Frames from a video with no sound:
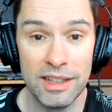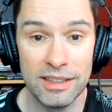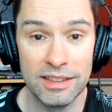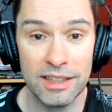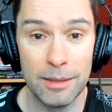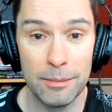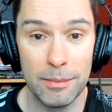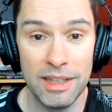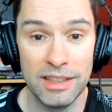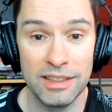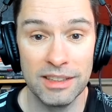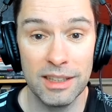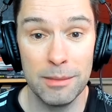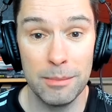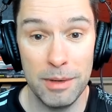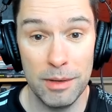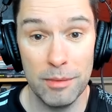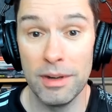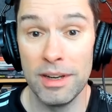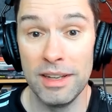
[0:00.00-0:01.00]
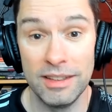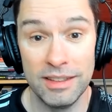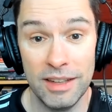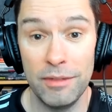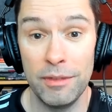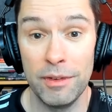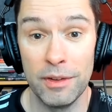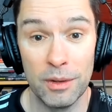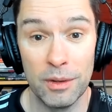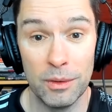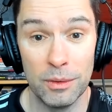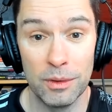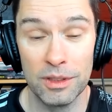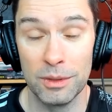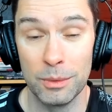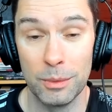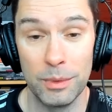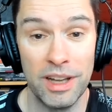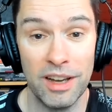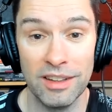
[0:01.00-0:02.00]
this summer. It's going to be really difficult
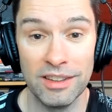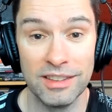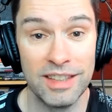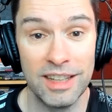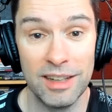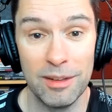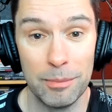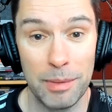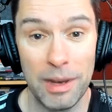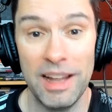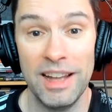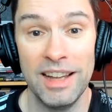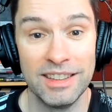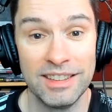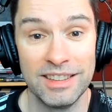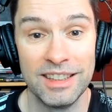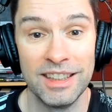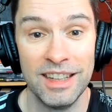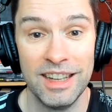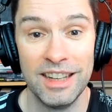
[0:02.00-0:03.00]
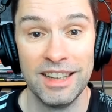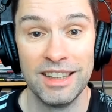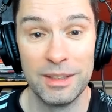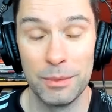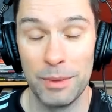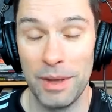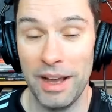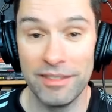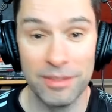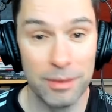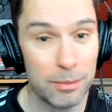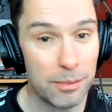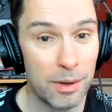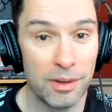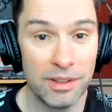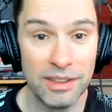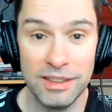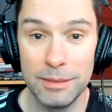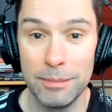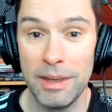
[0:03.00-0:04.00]
because we can't sell players because we have them
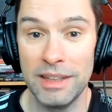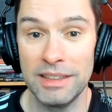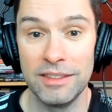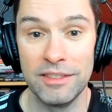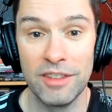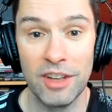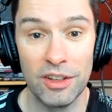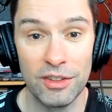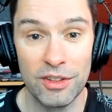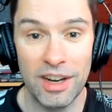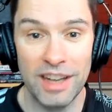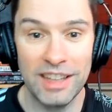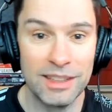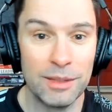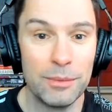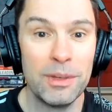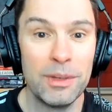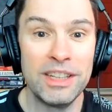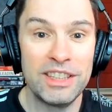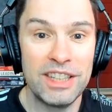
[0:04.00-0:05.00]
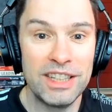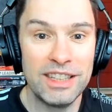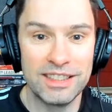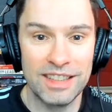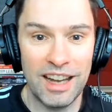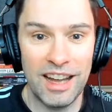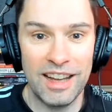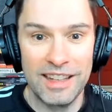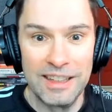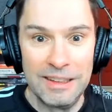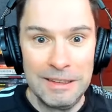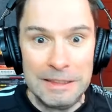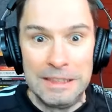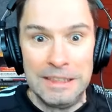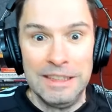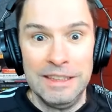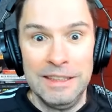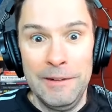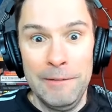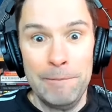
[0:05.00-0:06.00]
on these massive contracts, and which is like
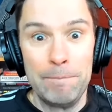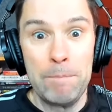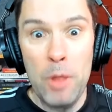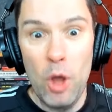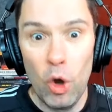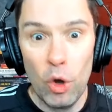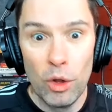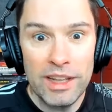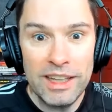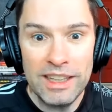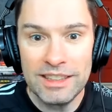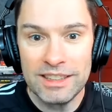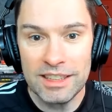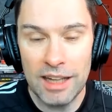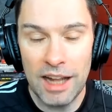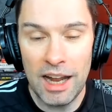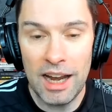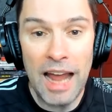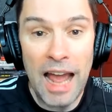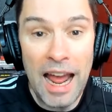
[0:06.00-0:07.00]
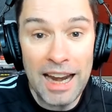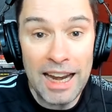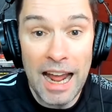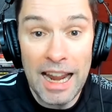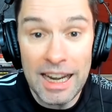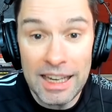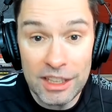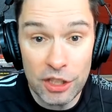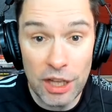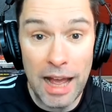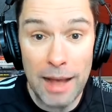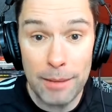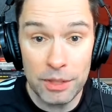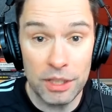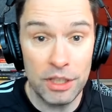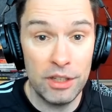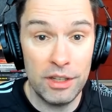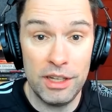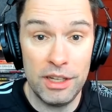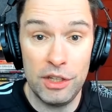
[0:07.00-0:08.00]
all these, and it's
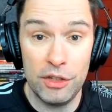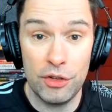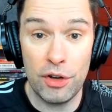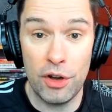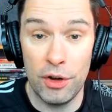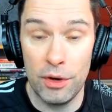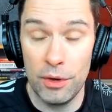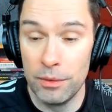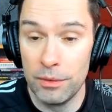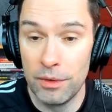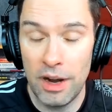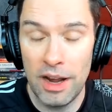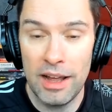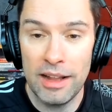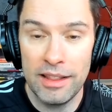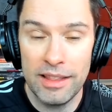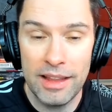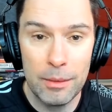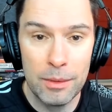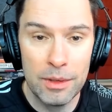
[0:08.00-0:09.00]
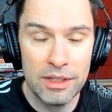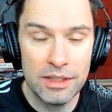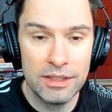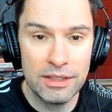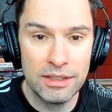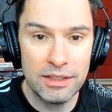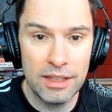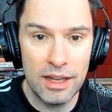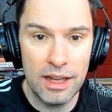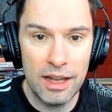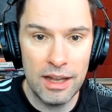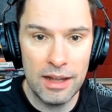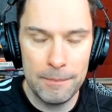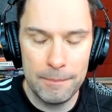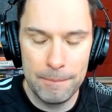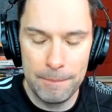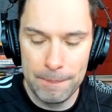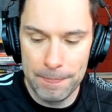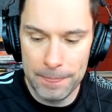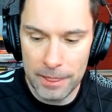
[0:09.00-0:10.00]
absolutely true, right? There was,
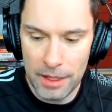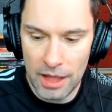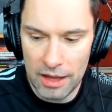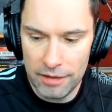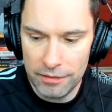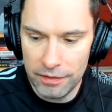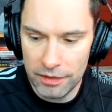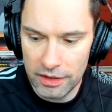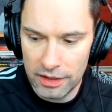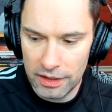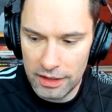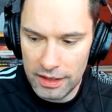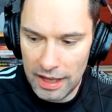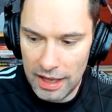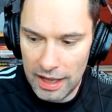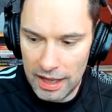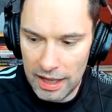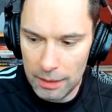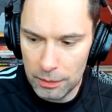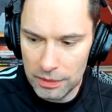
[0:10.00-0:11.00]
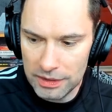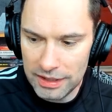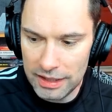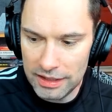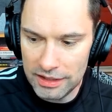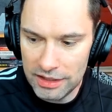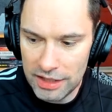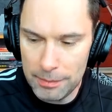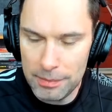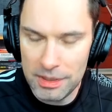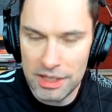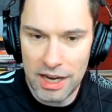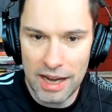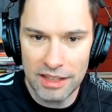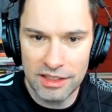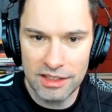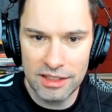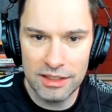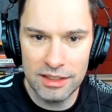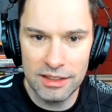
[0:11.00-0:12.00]
I forget, was it Jamie
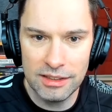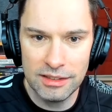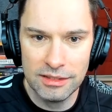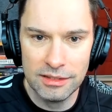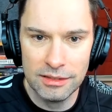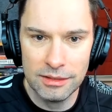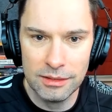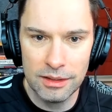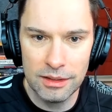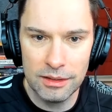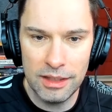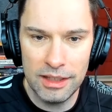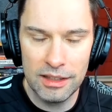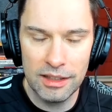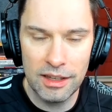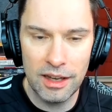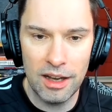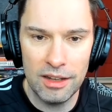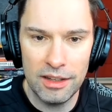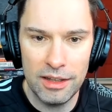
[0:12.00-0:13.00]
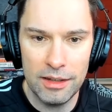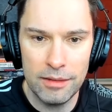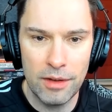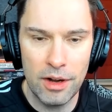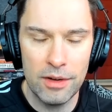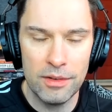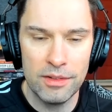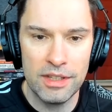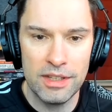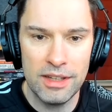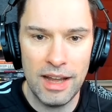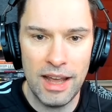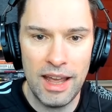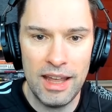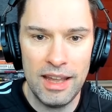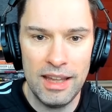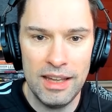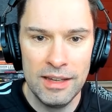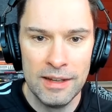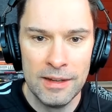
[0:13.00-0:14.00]
Jackson in The Guardian wrote
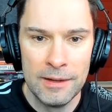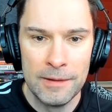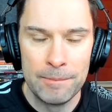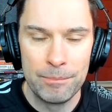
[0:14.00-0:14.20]
today